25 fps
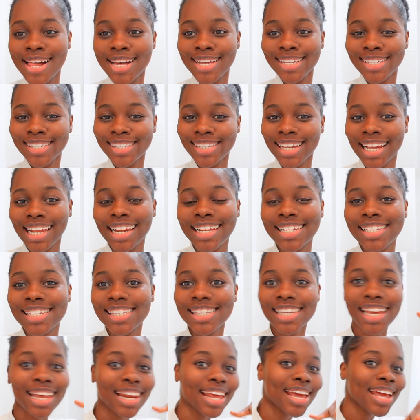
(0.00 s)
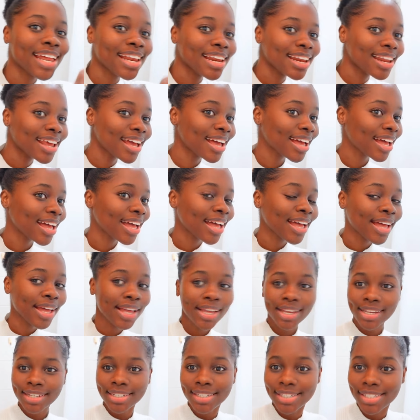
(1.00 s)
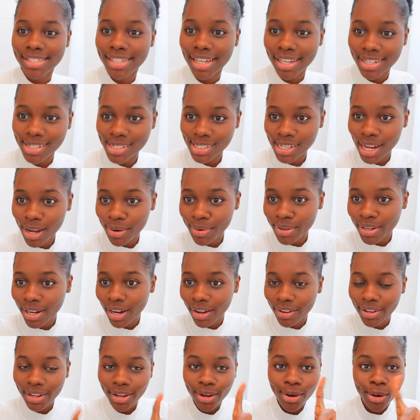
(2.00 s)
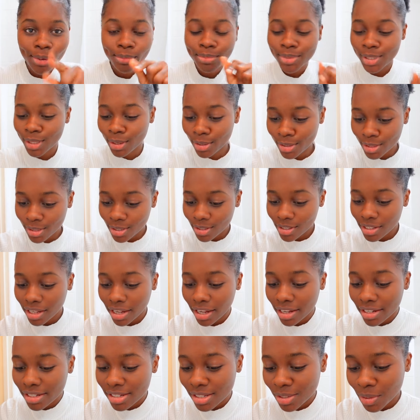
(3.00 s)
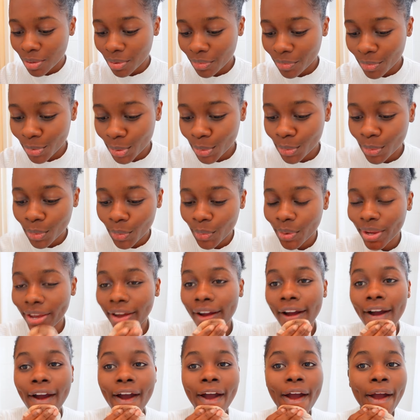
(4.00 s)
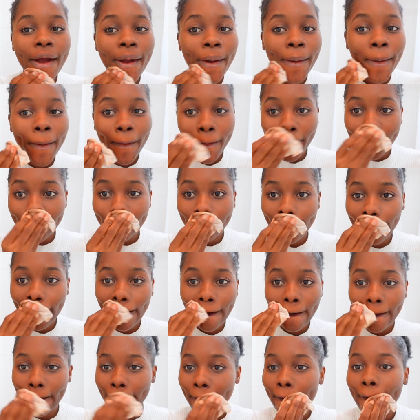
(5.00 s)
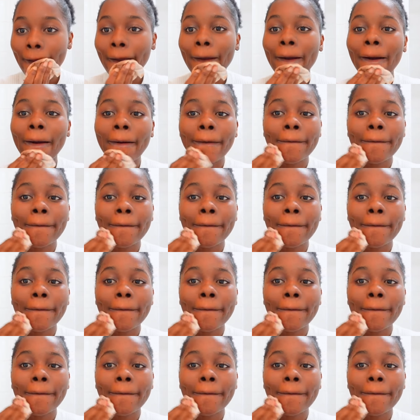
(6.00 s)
Skin is skinning take a shower now and come talk to you guys real quick but yeah